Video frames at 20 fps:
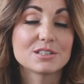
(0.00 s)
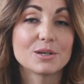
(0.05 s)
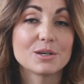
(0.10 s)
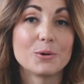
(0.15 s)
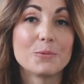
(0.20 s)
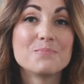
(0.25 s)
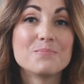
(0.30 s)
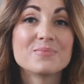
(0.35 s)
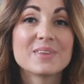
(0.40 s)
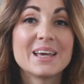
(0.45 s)

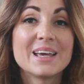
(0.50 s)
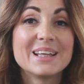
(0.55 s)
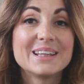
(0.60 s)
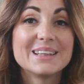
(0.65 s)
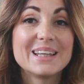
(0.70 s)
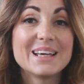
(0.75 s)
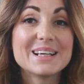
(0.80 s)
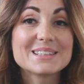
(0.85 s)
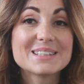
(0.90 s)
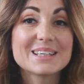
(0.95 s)
So
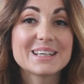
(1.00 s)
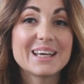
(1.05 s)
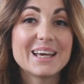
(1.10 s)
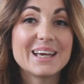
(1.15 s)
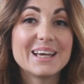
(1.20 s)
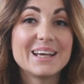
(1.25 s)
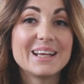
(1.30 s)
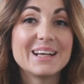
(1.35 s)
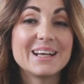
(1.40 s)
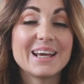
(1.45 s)
thanks
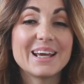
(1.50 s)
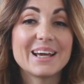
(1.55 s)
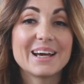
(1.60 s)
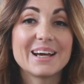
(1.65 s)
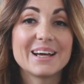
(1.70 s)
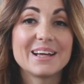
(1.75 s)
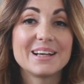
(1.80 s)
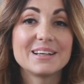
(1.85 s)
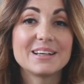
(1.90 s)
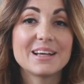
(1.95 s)
again
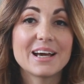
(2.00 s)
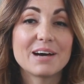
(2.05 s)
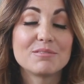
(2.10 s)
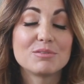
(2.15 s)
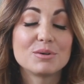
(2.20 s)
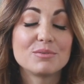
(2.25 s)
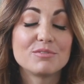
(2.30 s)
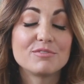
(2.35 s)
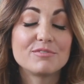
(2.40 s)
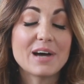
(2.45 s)
and
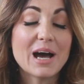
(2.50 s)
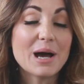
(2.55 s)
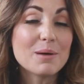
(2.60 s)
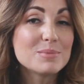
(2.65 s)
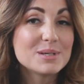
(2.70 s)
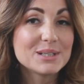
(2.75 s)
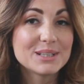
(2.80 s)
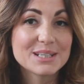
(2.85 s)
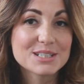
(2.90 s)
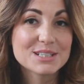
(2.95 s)
have a
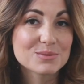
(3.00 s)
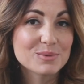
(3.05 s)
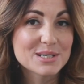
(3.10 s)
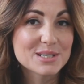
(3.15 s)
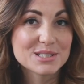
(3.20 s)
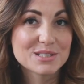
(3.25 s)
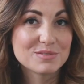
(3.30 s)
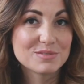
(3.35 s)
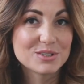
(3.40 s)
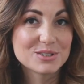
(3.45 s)
fabulous
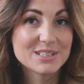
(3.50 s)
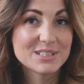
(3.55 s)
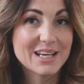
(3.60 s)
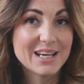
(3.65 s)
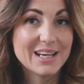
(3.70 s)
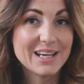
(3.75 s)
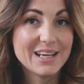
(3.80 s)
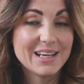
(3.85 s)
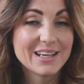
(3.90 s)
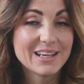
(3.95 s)
rest of your
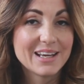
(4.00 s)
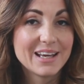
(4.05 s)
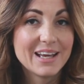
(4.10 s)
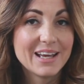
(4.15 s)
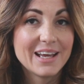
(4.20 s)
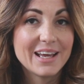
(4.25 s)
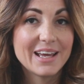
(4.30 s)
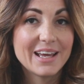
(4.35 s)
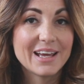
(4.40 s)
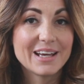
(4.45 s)
day.
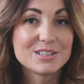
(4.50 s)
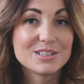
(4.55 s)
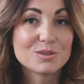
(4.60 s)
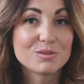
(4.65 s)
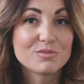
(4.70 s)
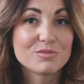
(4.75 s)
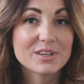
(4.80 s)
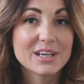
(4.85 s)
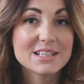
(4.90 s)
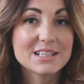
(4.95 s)
And
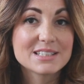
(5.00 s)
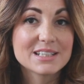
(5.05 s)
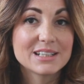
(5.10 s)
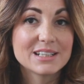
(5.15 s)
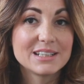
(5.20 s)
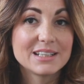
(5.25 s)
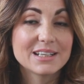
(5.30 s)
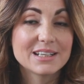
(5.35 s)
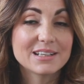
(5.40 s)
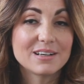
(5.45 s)
don't forget to
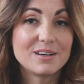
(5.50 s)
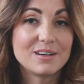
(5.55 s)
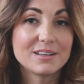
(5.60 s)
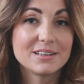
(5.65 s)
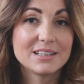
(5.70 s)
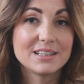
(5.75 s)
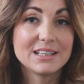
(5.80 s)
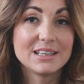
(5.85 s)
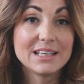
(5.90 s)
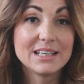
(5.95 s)
click
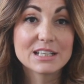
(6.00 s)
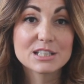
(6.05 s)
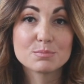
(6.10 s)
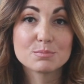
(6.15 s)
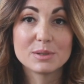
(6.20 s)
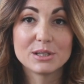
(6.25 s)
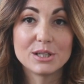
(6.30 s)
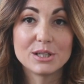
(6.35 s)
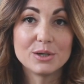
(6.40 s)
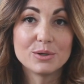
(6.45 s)
on the links
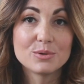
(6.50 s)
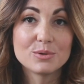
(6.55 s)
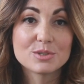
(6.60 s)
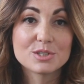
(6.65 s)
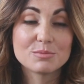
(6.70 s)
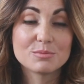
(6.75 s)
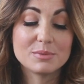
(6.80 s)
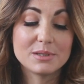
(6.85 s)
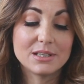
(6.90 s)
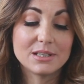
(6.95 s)
below
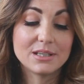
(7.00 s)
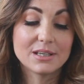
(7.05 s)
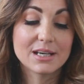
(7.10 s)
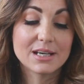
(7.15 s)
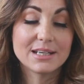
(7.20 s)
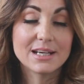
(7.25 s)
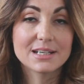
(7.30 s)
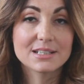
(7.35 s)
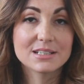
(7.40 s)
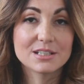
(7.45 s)
to be
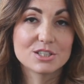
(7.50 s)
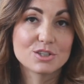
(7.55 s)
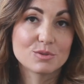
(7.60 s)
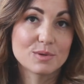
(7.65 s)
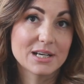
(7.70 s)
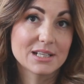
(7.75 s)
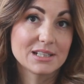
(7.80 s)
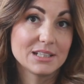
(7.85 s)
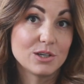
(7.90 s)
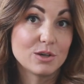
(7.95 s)
connected
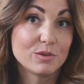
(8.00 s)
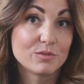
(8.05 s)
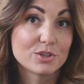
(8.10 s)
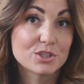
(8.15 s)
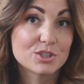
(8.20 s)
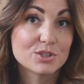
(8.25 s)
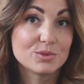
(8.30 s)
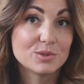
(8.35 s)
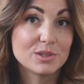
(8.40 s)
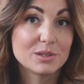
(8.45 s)
directly over
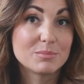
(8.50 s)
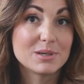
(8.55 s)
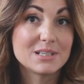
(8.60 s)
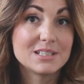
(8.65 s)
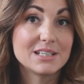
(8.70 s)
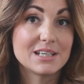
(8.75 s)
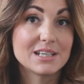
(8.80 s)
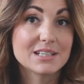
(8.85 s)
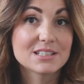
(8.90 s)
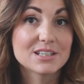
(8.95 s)
to the
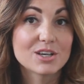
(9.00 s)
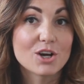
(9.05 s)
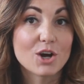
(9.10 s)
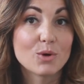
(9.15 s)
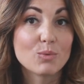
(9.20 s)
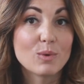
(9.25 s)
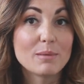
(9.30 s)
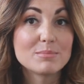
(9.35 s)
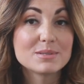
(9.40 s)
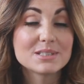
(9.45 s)
Padilla
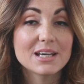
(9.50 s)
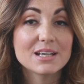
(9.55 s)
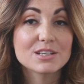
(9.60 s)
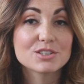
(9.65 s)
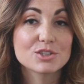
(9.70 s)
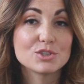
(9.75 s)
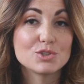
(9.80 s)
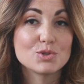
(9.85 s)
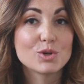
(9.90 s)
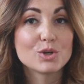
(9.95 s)
Cigar website
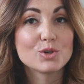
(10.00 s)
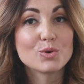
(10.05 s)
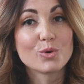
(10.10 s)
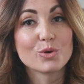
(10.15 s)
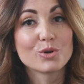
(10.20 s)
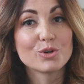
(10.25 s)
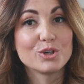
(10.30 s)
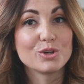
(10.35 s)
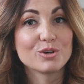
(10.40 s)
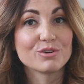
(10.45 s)
so you can
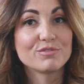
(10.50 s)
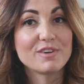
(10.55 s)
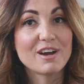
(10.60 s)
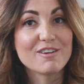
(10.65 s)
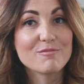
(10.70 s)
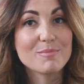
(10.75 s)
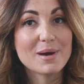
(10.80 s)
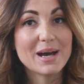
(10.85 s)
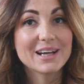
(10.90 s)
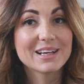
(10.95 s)
order your
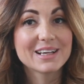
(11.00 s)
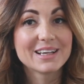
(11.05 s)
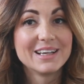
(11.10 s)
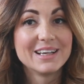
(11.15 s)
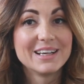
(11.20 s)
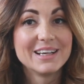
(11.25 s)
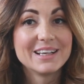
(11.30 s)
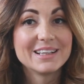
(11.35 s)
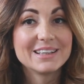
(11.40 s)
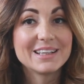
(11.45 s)
five pack.
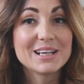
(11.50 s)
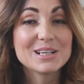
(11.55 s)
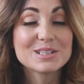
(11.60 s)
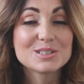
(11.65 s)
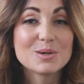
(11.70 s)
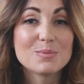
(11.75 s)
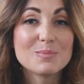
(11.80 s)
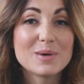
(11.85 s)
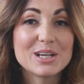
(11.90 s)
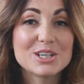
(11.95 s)
Thanks
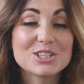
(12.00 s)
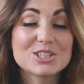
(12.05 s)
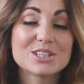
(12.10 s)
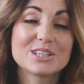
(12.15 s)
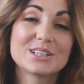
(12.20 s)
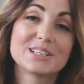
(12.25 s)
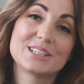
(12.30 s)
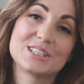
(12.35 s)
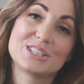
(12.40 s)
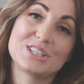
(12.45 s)
so
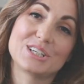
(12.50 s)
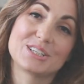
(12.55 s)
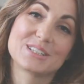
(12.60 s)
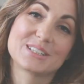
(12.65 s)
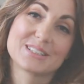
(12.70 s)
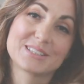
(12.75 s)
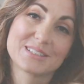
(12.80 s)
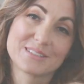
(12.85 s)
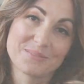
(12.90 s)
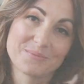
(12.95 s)
much.
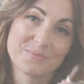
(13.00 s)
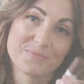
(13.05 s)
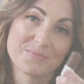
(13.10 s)
Cheers.